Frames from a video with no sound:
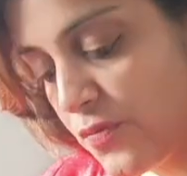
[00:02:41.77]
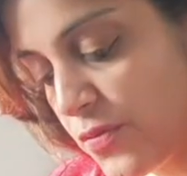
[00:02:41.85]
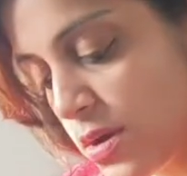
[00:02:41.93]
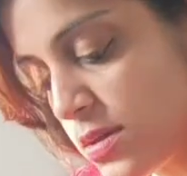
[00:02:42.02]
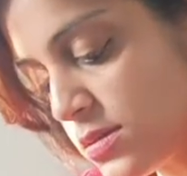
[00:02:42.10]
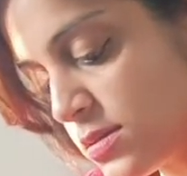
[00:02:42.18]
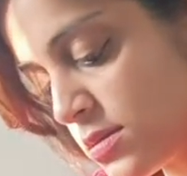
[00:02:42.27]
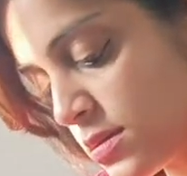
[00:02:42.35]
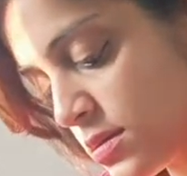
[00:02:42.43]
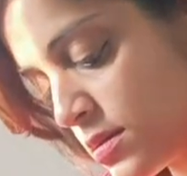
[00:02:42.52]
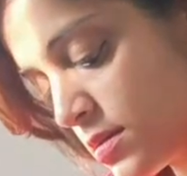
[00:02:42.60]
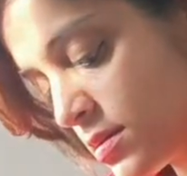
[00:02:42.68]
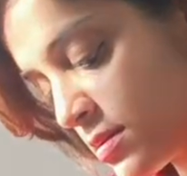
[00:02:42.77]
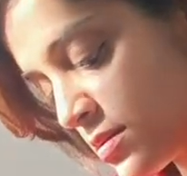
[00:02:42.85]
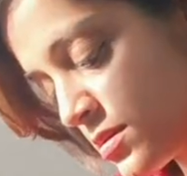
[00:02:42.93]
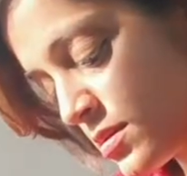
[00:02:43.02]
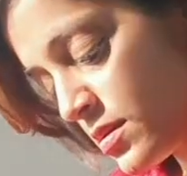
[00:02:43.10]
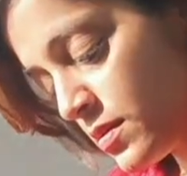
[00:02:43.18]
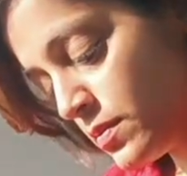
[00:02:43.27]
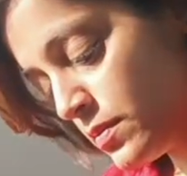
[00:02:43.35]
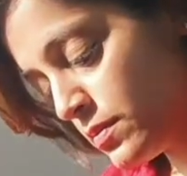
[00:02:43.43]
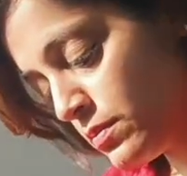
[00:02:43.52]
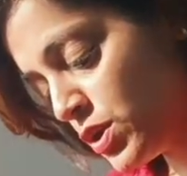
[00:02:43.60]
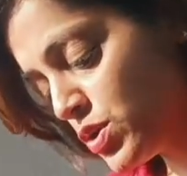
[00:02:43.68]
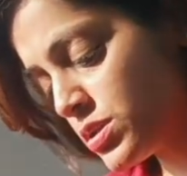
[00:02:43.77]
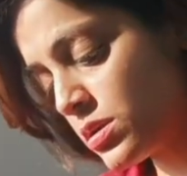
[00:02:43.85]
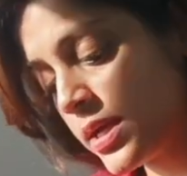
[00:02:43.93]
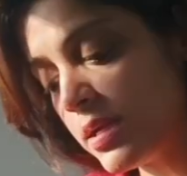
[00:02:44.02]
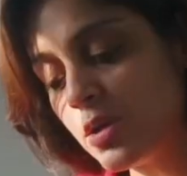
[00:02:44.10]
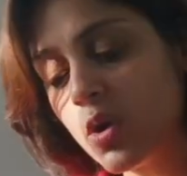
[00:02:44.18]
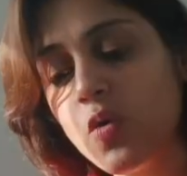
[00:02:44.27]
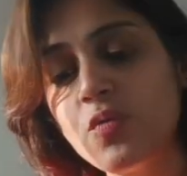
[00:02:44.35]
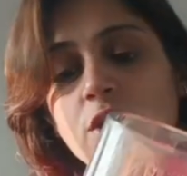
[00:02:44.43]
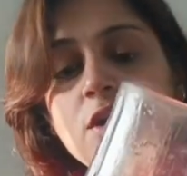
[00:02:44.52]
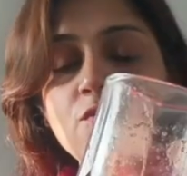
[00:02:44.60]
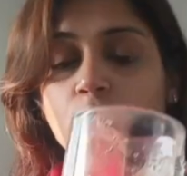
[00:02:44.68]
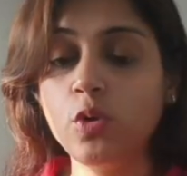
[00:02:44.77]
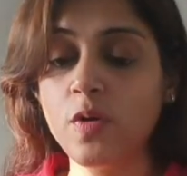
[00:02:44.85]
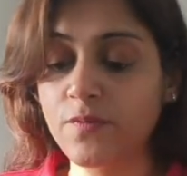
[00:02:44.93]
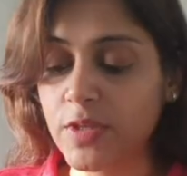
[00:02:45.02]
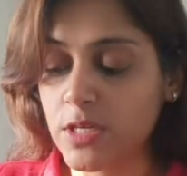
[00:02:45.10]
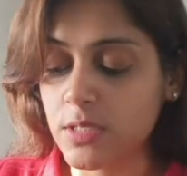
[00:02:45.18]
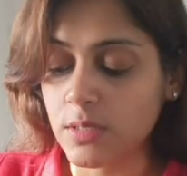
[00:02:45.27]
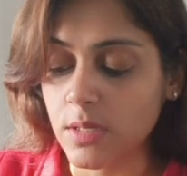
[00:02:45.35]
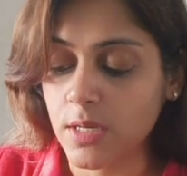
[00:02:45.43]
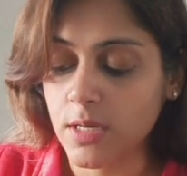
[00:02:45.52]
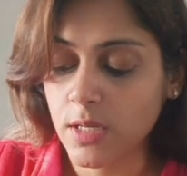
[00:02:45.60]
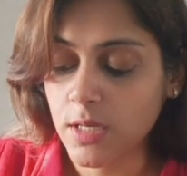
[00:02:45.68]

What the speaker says: us, because right now we are full of these, right?